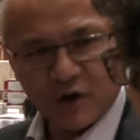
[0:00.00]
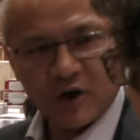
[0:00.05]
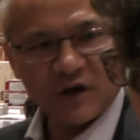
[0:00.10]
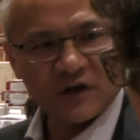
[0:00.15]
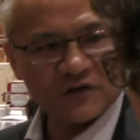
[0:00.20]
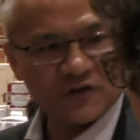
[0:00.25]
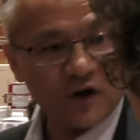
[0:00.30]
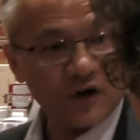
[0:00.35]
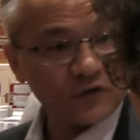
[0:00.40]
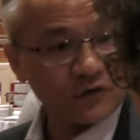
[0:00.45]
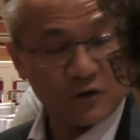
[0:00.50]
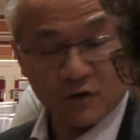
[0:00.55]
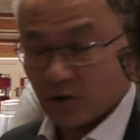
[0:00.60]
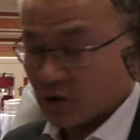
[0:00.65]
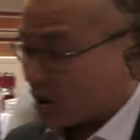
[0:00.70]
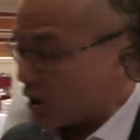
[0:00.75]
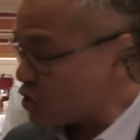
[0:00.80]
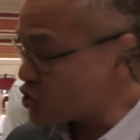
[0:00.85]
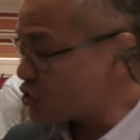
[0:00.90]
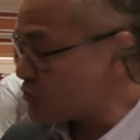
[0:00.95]
It's also a
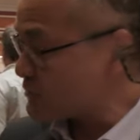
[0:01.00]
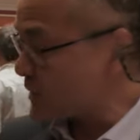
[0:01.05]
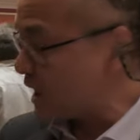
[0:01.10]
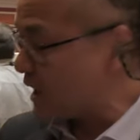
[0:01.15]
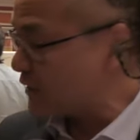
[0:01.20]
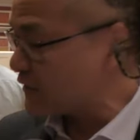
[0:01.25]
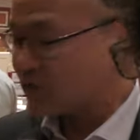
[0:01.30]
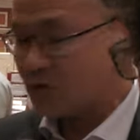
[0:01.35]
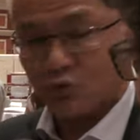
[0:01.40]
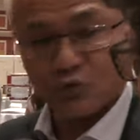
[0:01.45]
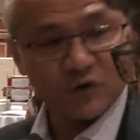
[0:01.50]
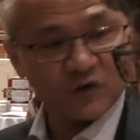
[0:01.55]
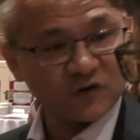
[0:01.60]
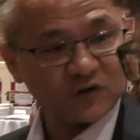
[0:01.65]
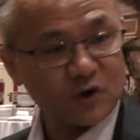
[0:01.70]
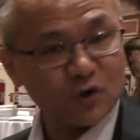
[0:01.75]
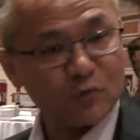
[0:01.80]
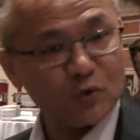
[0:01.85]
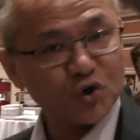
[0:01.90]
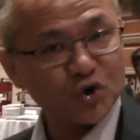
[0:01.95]
larger mount with
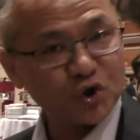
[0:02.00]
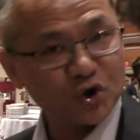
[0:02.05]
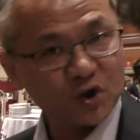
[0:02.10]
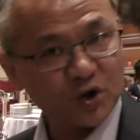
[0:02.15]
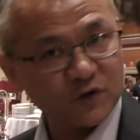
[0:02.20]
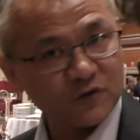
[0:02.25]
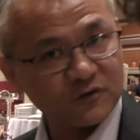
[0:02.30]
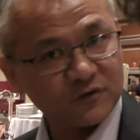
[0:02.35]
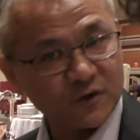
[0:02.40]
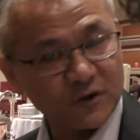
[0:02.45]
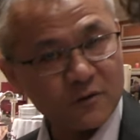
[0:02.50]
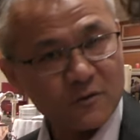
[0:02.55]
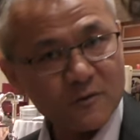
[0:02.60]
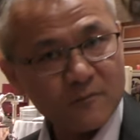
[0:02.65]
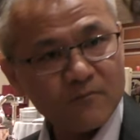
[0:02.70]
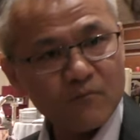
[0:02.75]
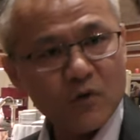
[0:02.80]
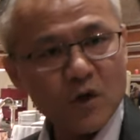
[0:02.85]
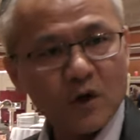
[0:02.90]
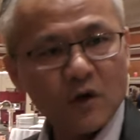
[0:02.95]
slow motion control,
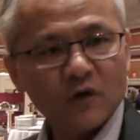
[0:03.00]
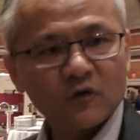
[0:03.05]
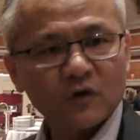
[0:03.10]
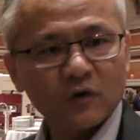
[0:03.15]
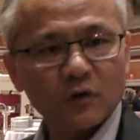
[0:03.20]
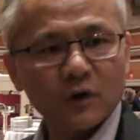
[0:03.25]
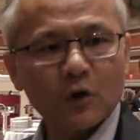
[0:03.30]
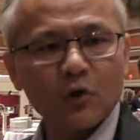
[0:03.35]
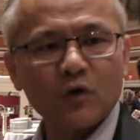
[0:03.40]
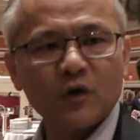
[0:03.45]
so it will